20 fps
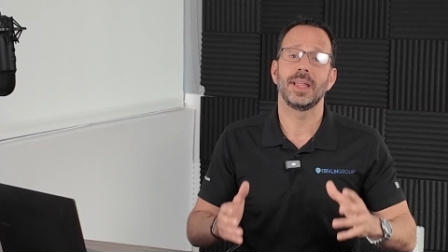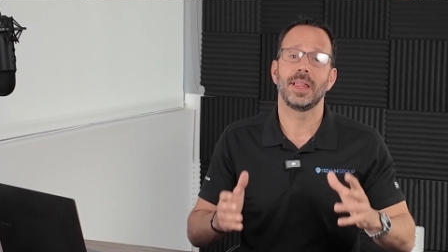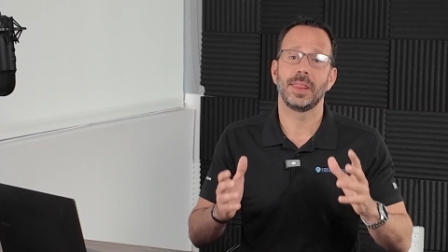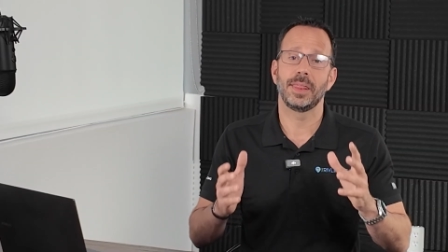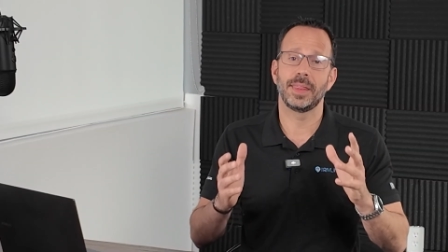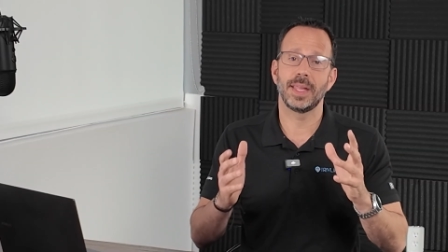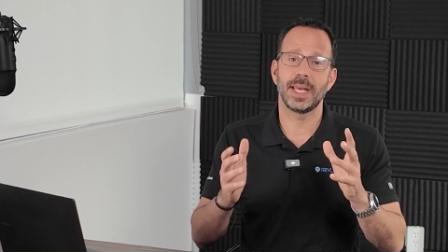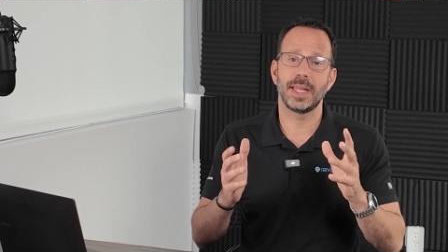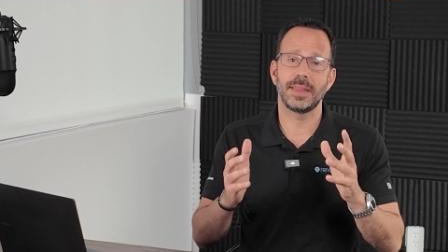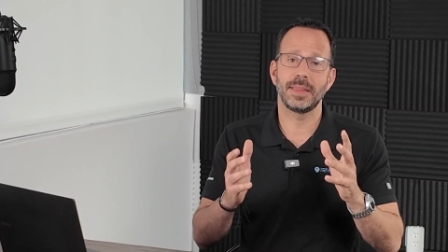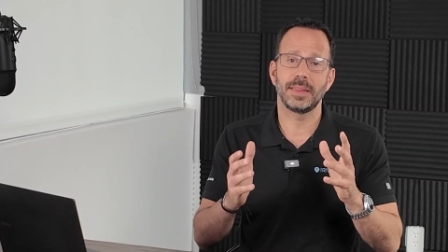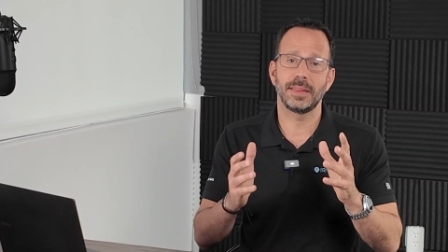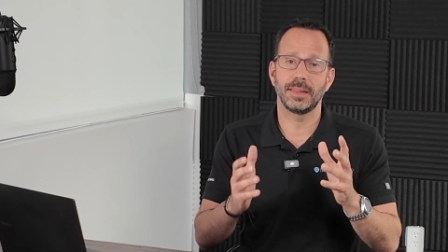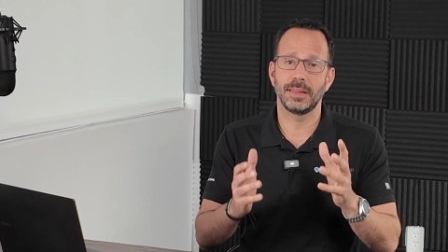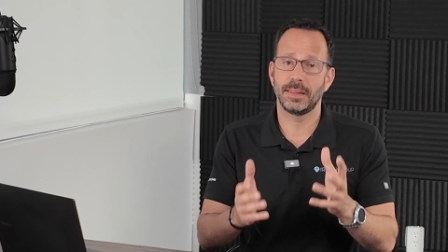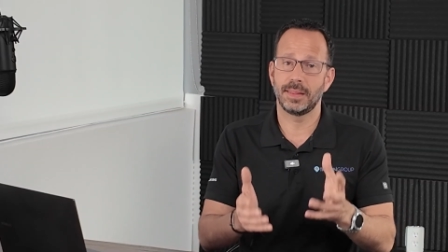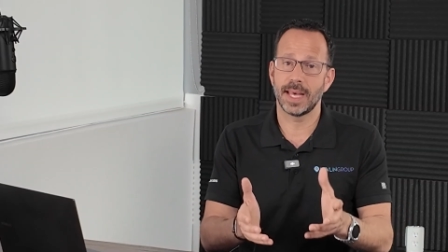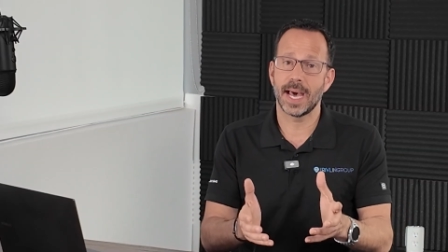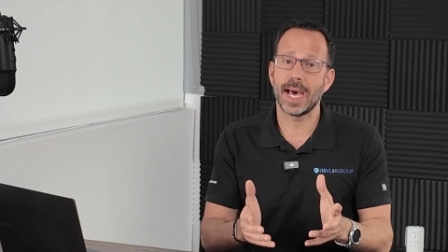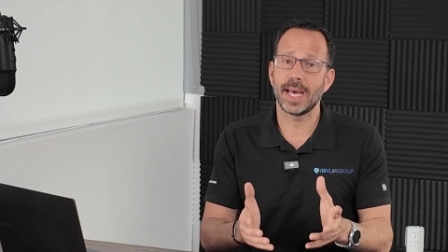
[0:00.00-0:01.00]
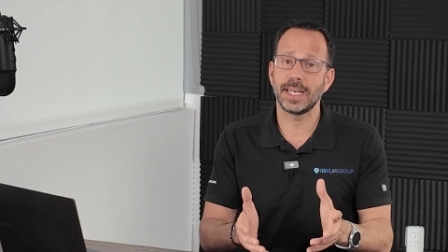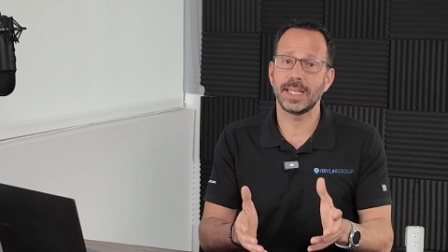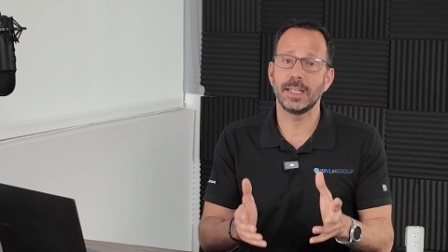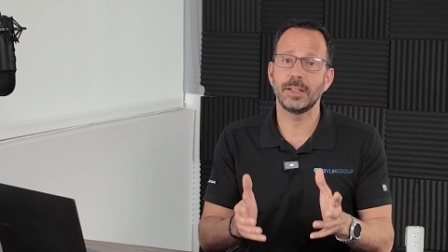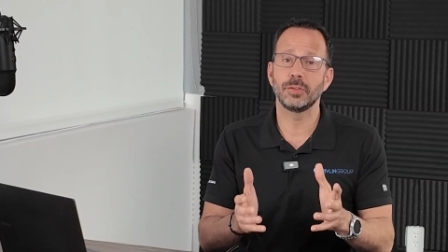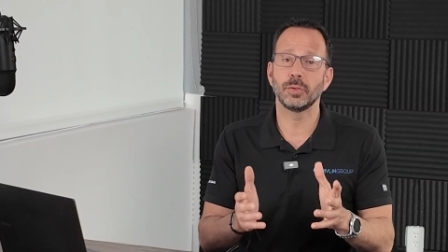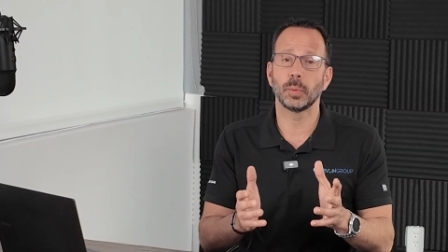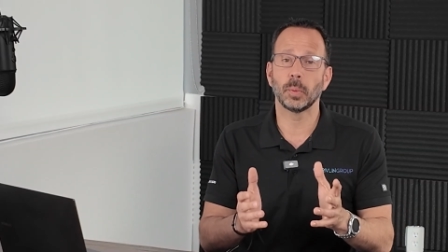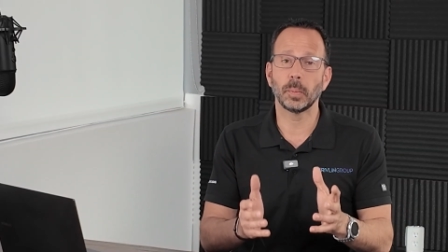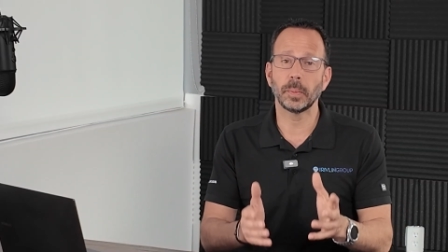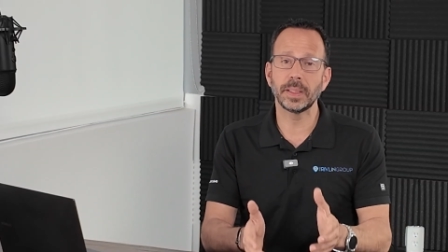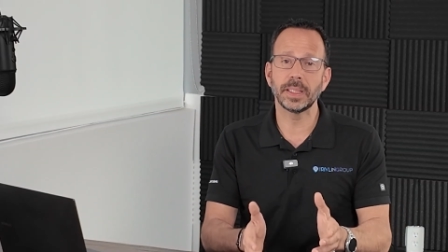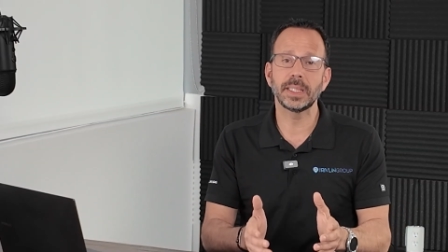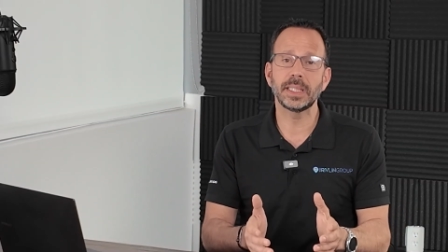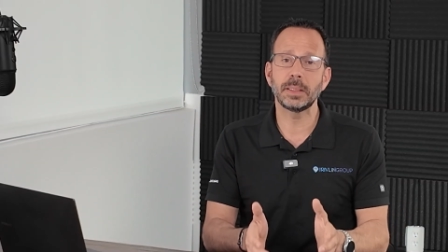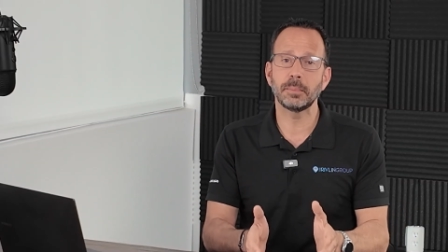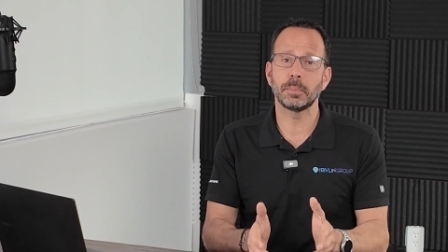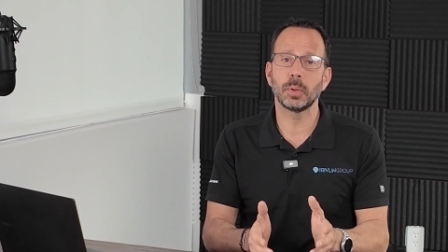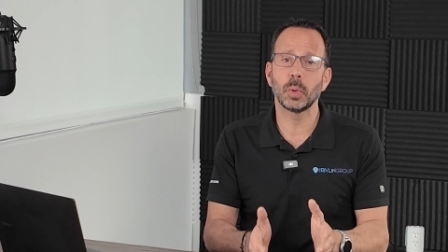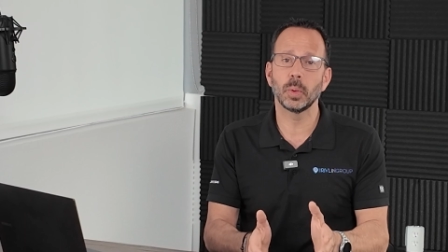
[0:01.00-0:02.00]
then that is
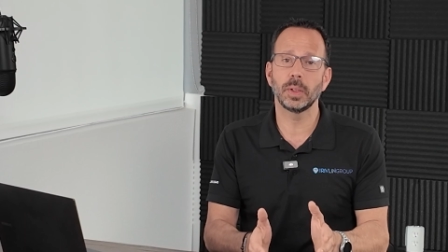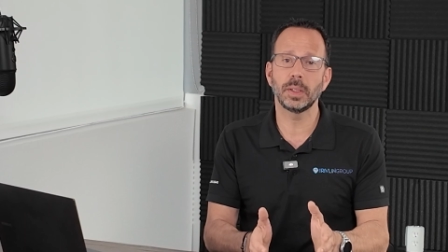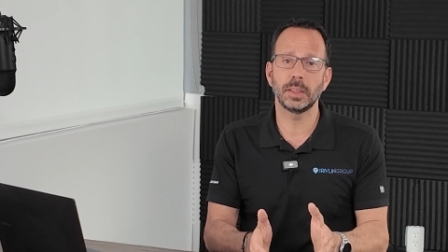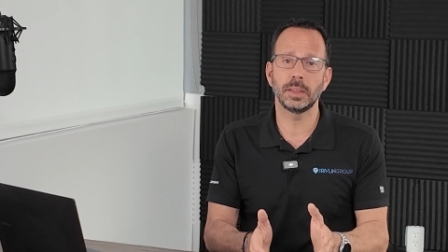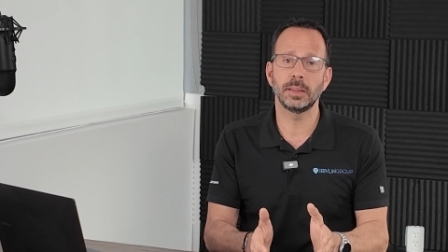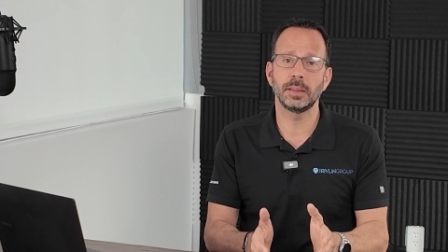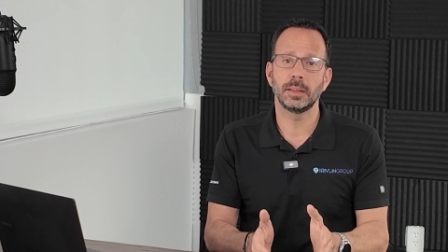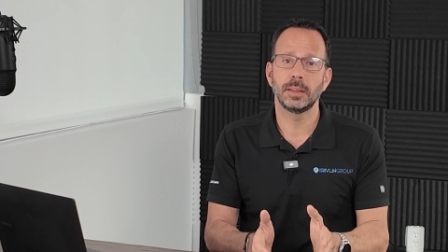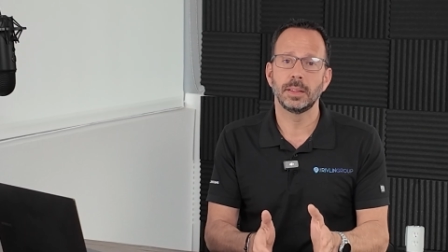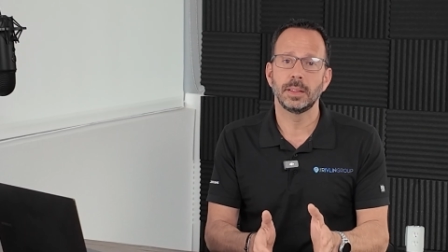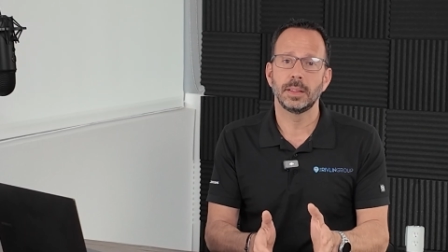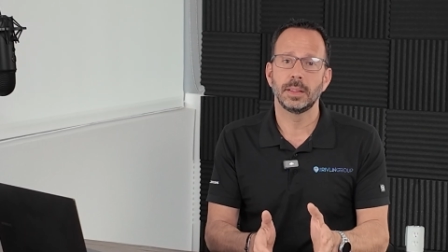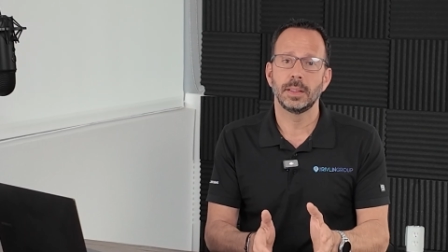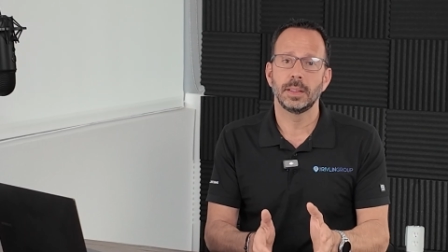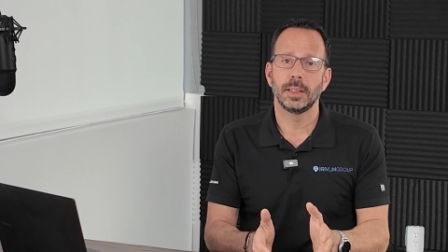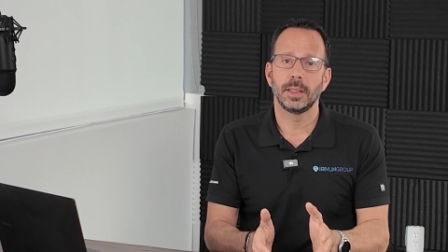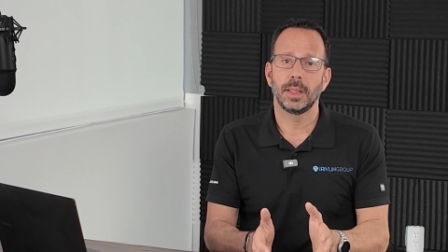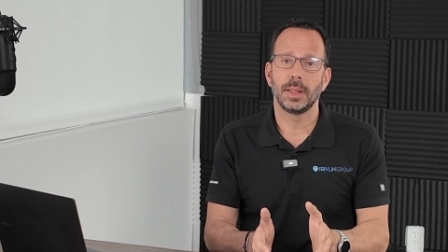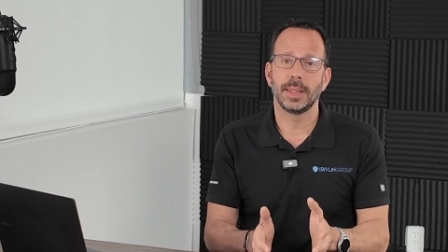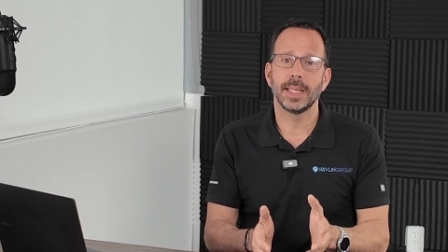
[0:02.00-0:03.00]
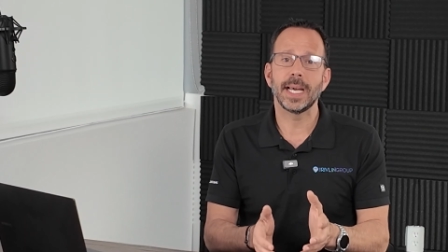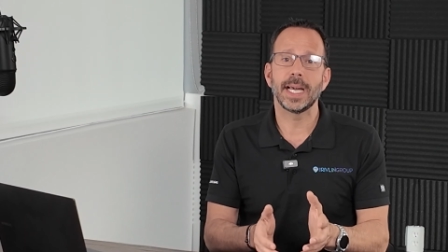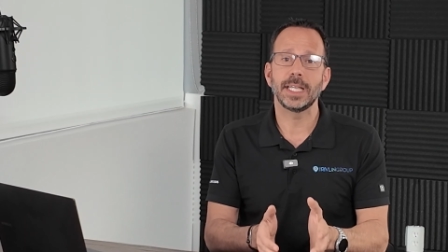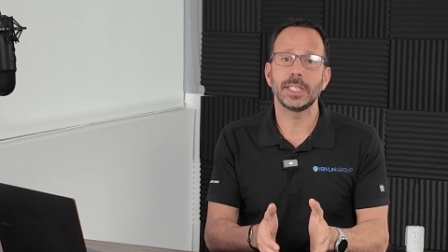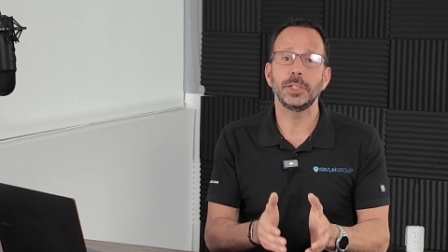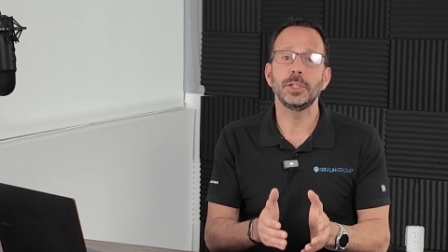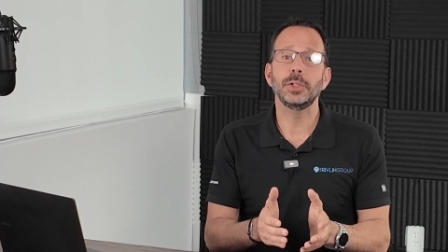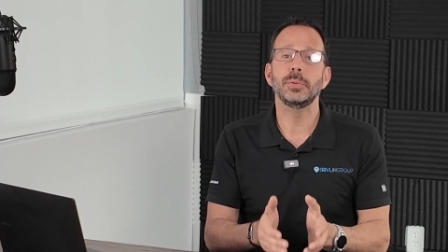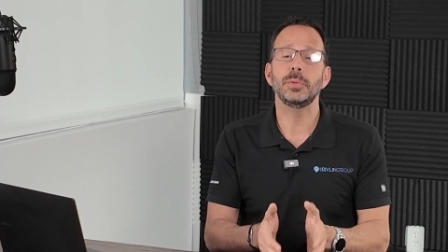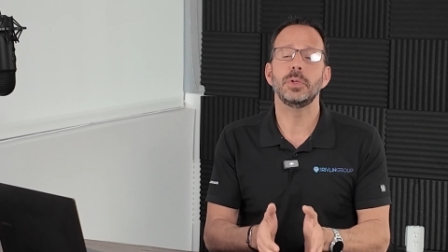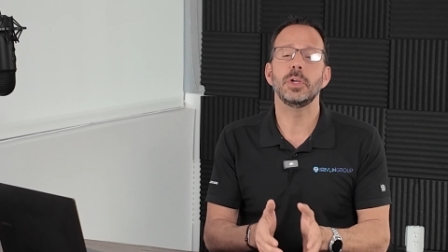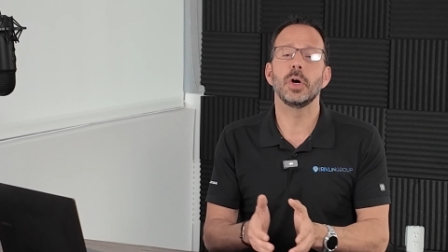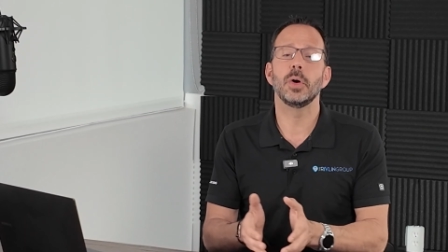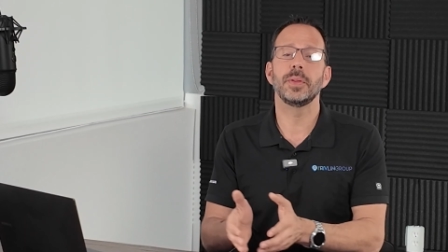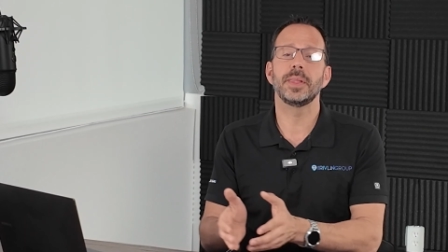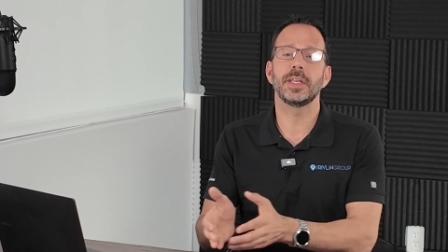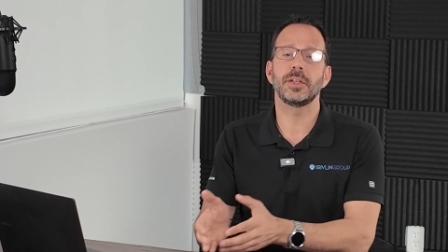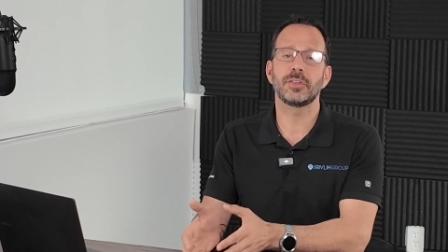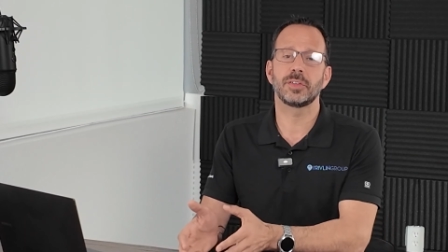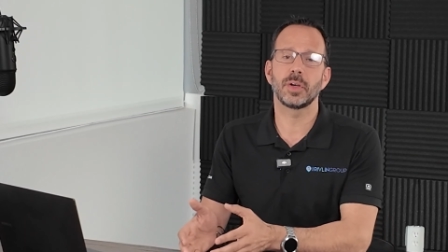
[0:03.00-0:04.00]
really important that you know
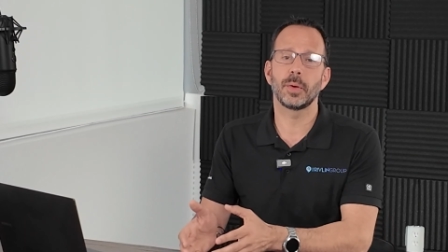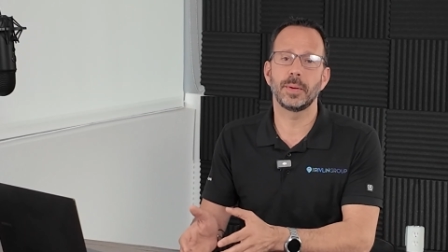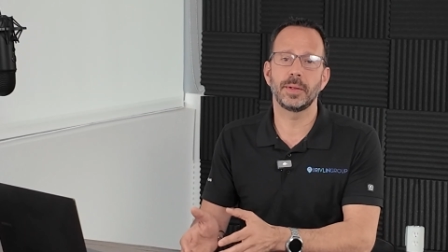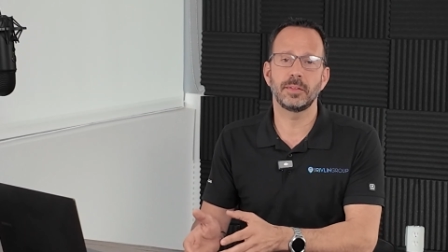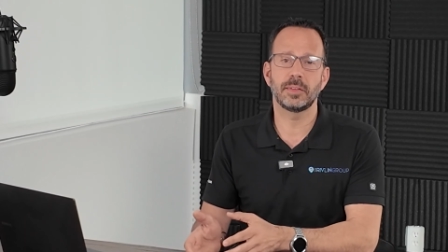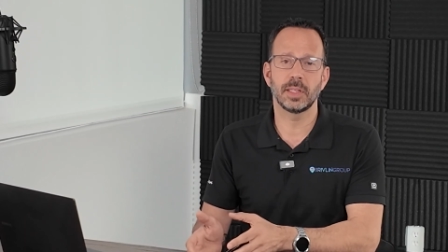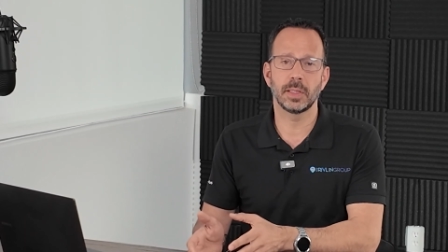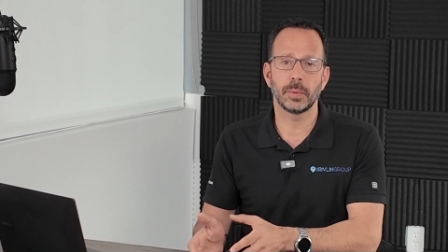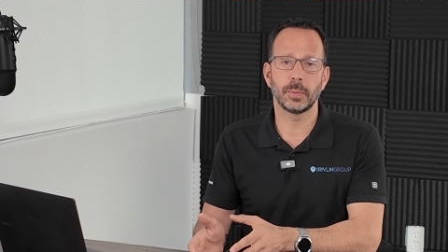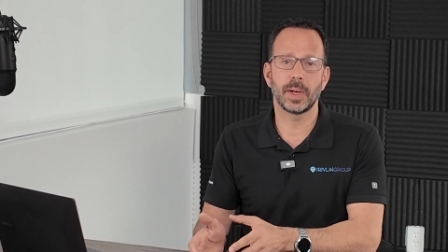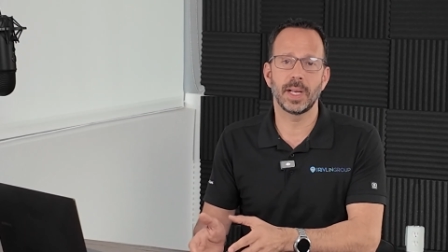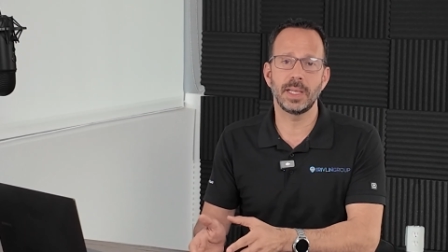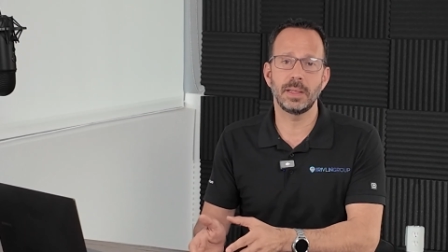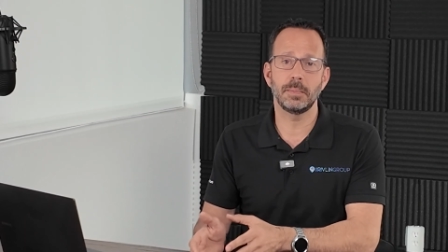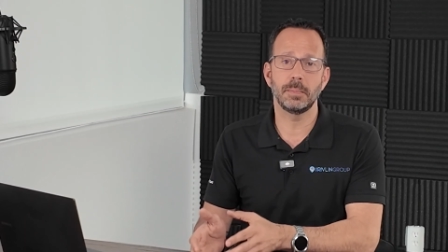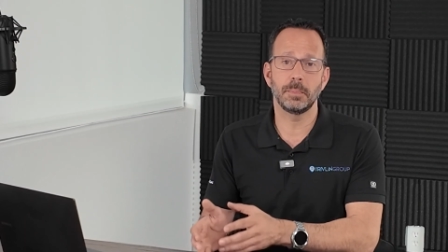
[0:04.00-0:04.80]
that it's going to the right